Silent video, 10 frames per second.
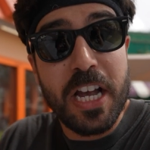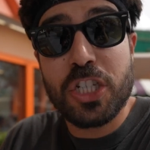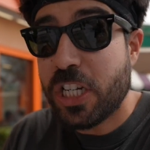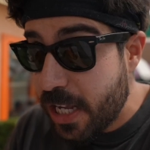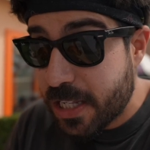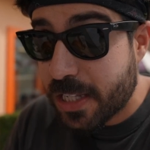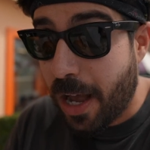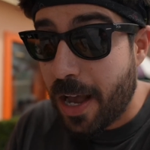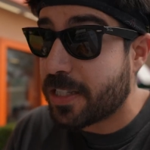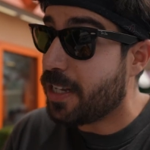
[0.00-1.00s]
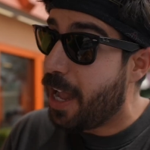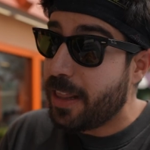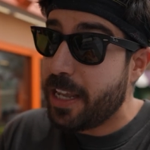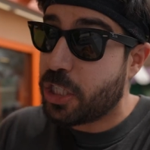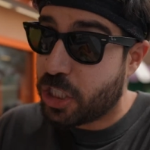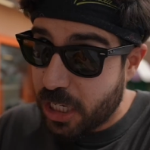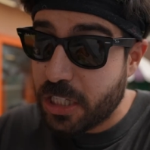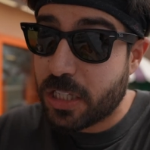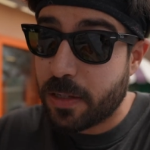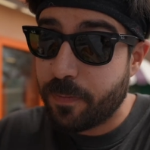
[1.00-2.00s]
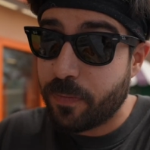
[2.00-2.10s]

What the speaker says: cheese sauce, not like cheese